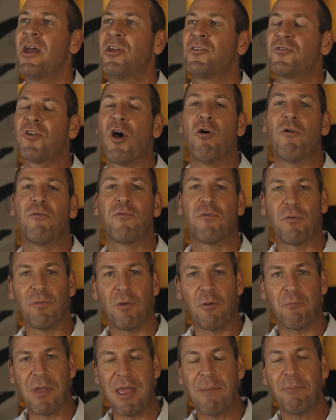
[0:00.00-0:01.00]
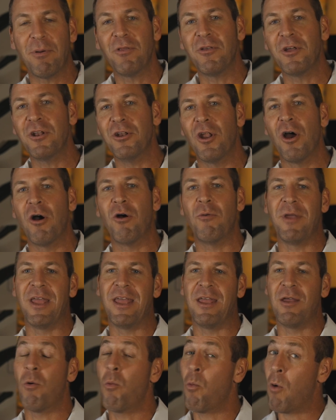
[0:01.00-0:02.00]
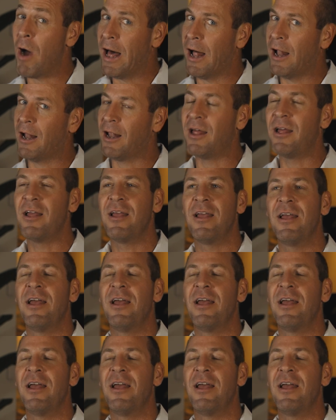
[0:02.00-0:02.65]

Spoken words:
So for the people that know me well,